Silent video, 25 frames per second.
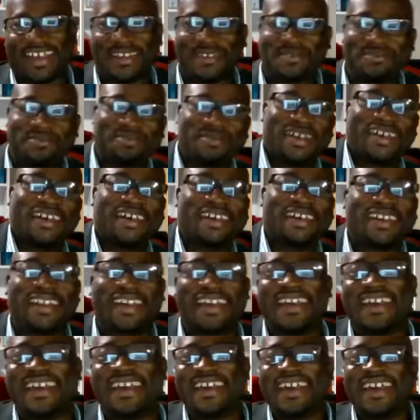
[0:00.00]

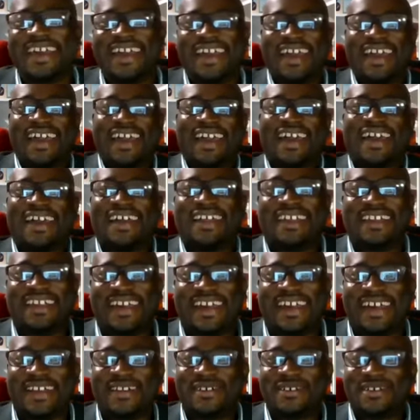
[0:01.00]
Amen. And
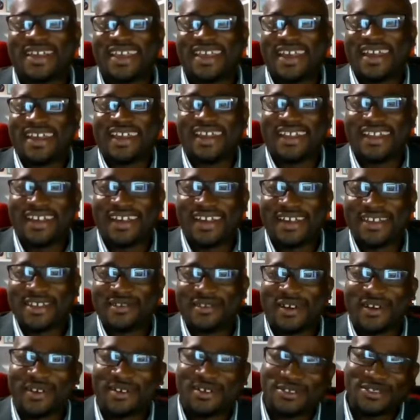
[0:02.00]
I know Canada,
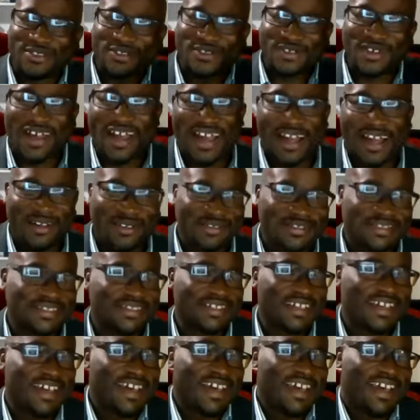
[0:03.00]
you were also out
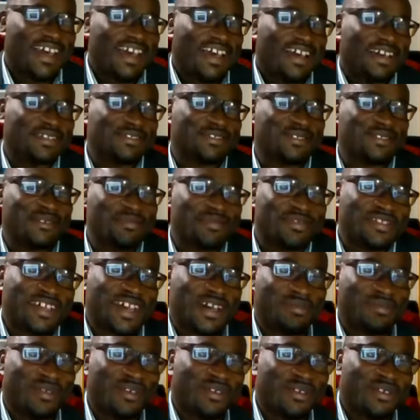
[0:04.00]
uh, some
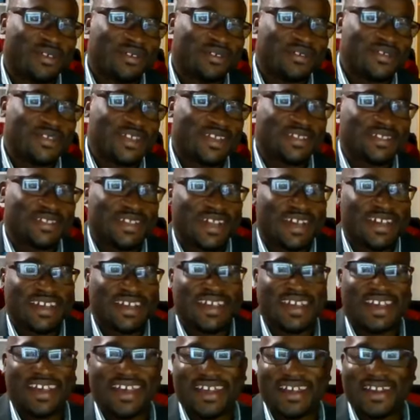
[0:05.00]
time ago, just
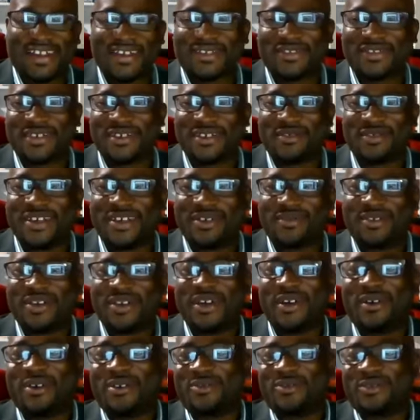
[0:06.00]
like Ghana. So we
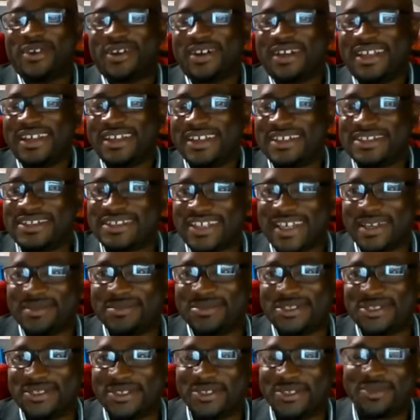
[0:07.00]
we all we're all in the
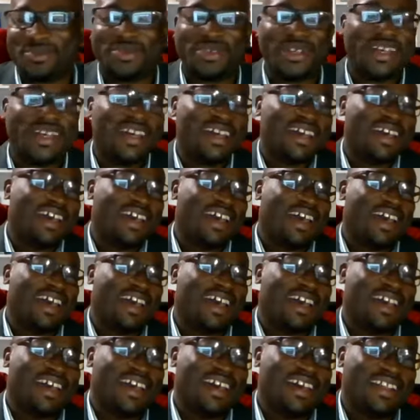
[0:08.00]
same soup
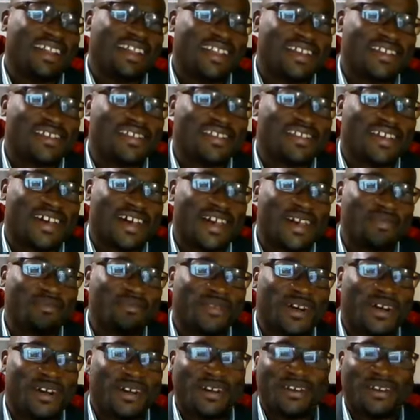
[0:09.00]
uh, this
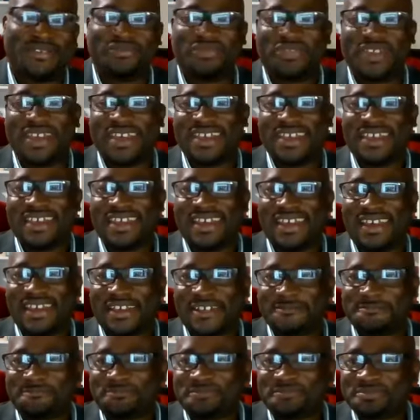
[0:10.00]
time of the year.